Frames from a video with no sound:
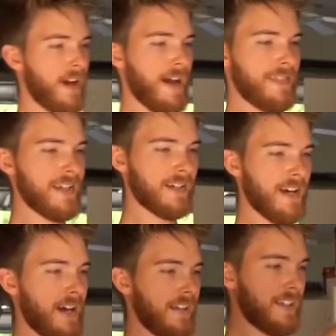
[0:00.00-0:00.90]
I think
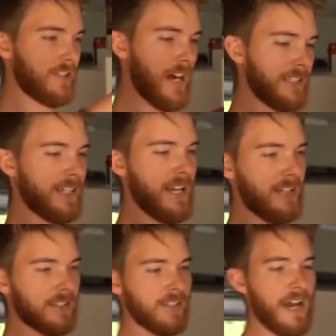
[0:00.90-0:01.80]
uh, these trash
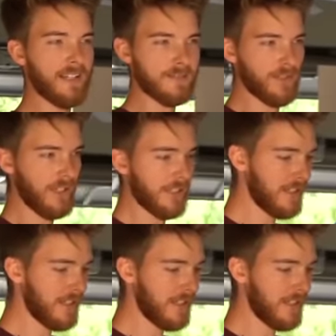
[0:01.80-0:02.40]
cans could add some really